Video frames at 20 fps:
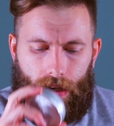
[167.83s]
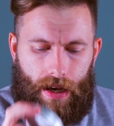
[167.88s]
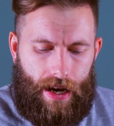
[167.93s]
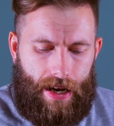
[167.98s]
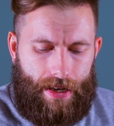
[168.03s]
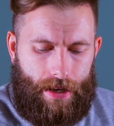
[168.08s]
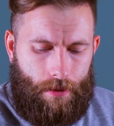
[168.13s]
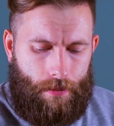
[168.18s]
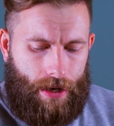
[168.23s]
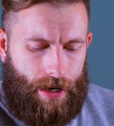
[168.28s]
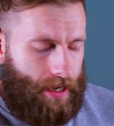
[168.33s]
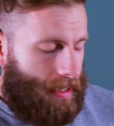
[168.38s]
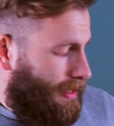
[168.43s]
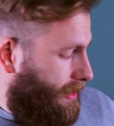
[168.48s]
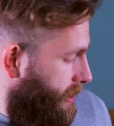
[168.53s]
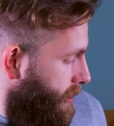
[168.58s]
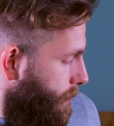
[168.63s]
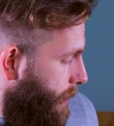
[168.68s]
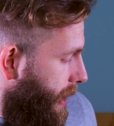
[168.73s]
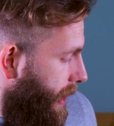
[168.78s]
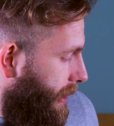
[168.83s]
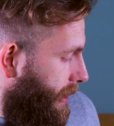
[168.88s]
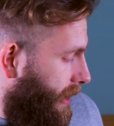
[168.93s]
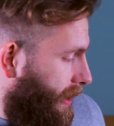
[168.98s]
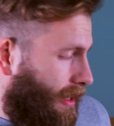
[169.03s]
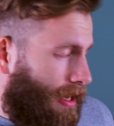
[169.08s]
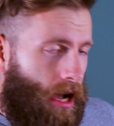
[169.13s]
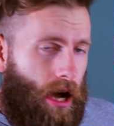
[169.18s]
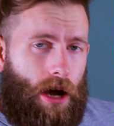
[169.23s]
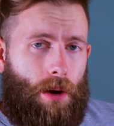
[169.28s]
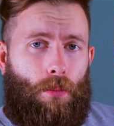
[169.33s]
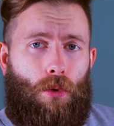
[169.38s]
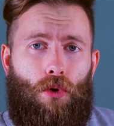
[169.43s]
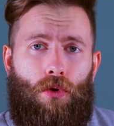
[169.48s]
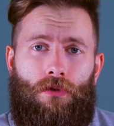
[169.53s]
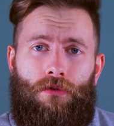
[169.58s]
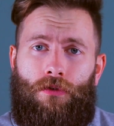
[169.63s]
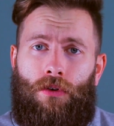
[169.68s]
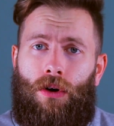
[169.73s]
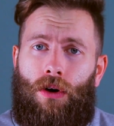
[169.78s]
I mean, I can smell it. Like, I'm
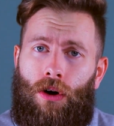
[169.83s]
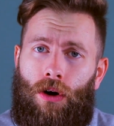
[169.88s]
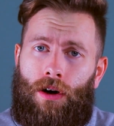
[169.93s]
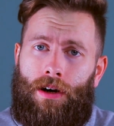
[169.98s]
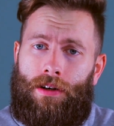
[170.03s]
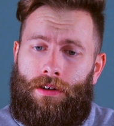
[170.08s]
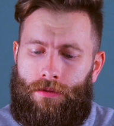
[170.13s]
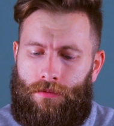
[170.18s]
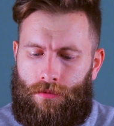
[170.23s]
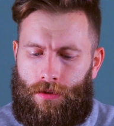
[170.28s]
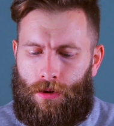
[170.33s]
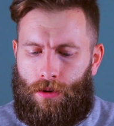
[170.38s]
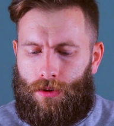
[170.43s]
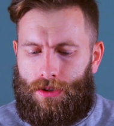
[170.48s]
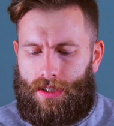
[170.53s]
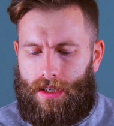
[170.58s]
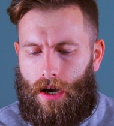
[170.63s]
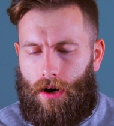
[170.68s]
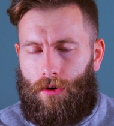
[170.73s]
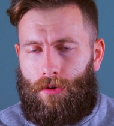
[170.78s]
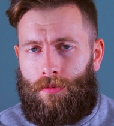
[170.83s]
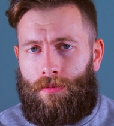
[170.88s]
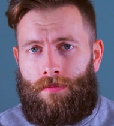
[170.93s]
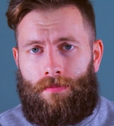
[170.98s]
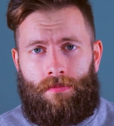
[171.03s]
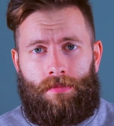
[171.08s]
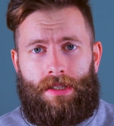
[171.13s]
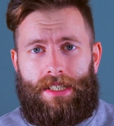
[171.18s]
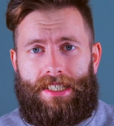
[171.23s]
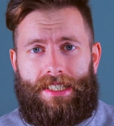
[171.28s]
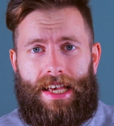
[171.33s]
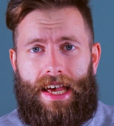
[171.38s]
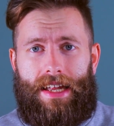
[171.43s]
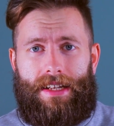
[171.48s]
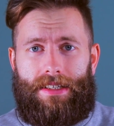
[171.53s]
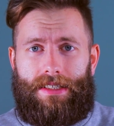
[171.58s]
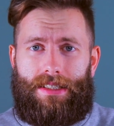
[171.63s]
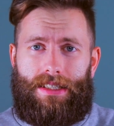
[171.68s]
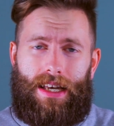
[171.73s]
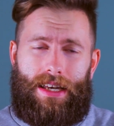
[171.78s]
all for real subtle scents.